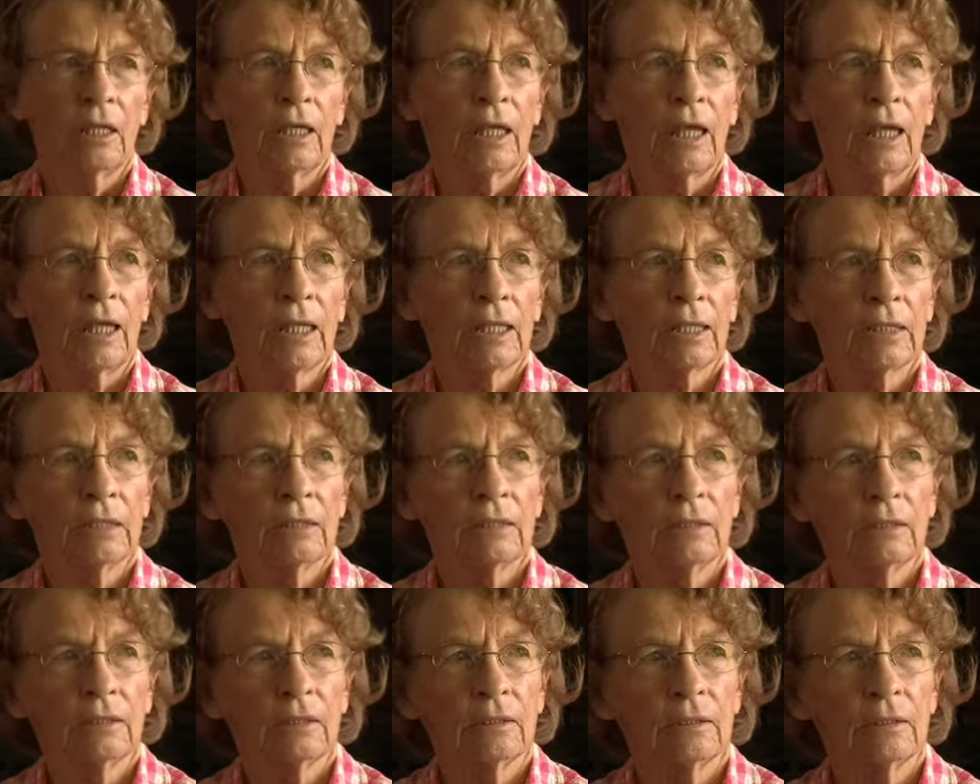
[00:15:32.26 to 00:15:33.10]

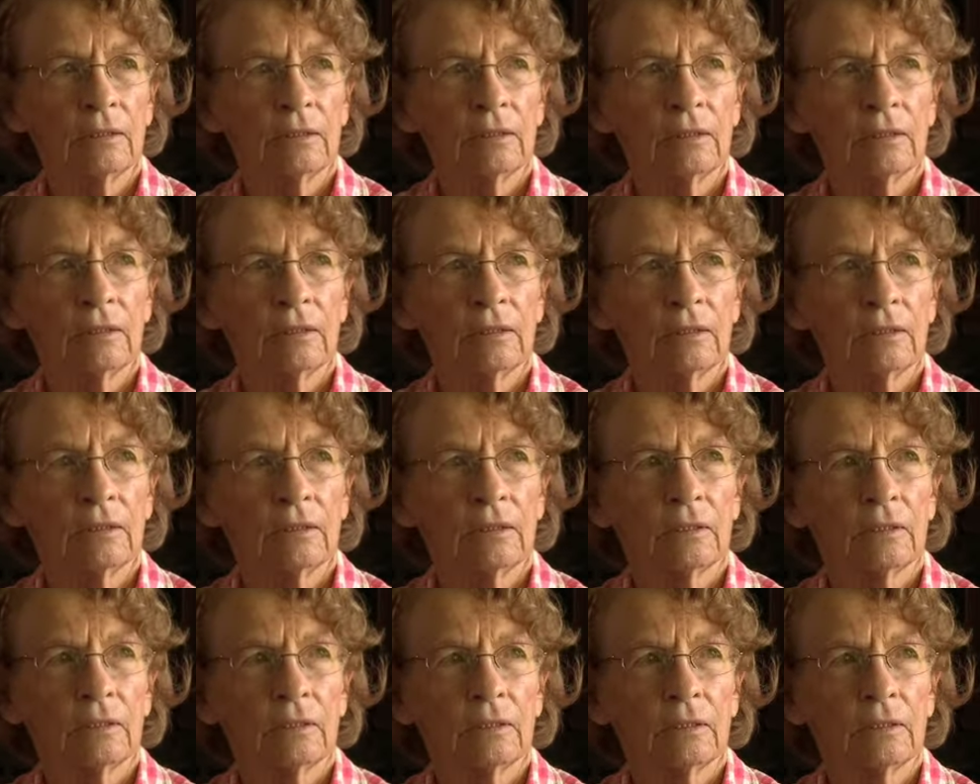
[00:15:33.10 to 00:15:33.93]
And,
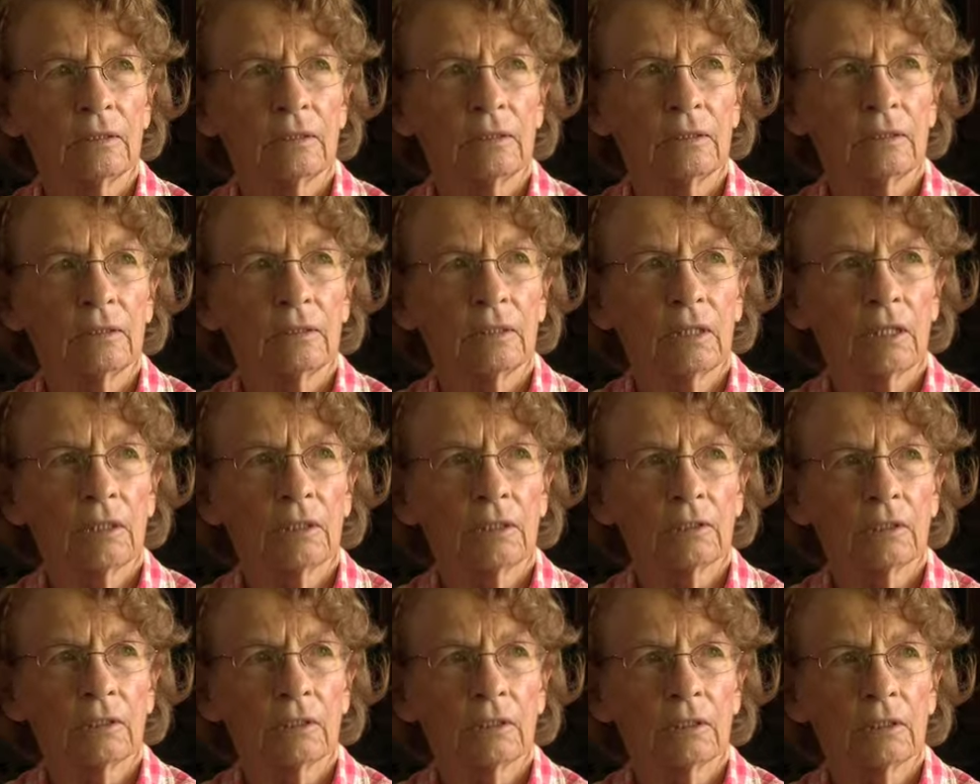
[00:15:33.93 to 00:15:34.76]

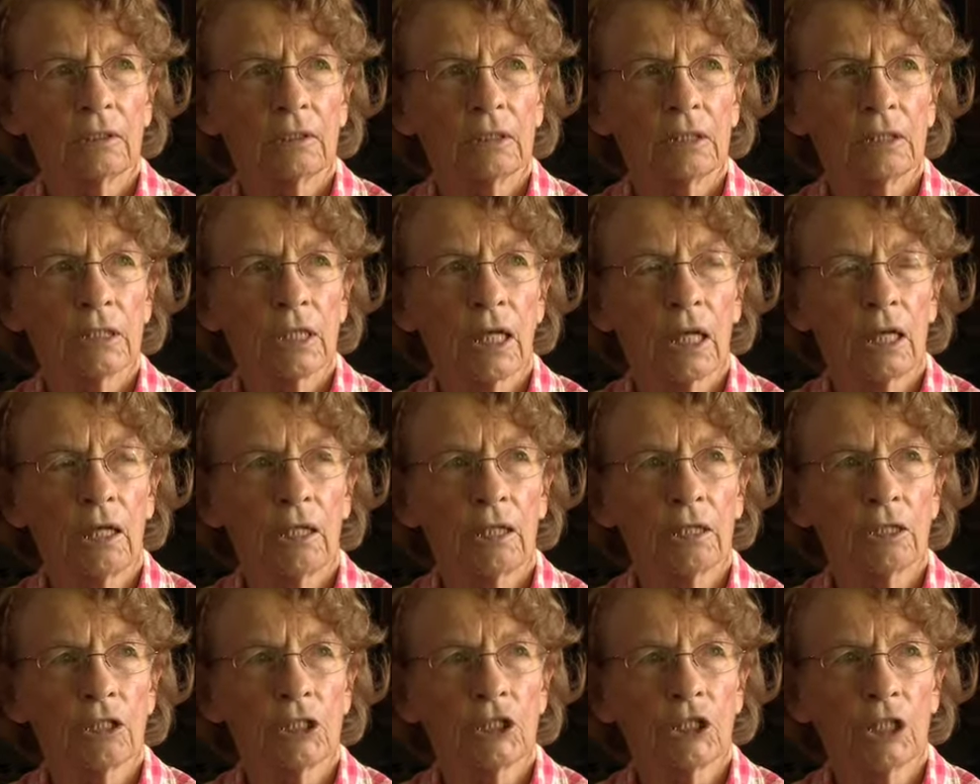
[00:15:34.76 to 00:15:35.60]
and
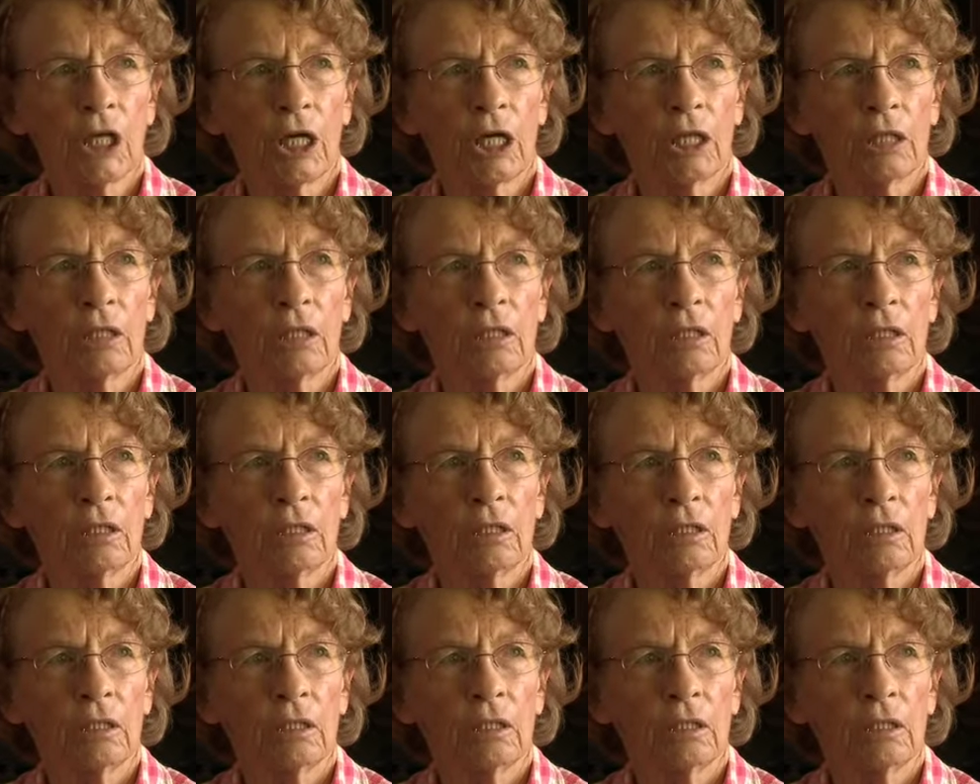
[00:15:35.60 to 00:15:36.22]
Sally and Shanna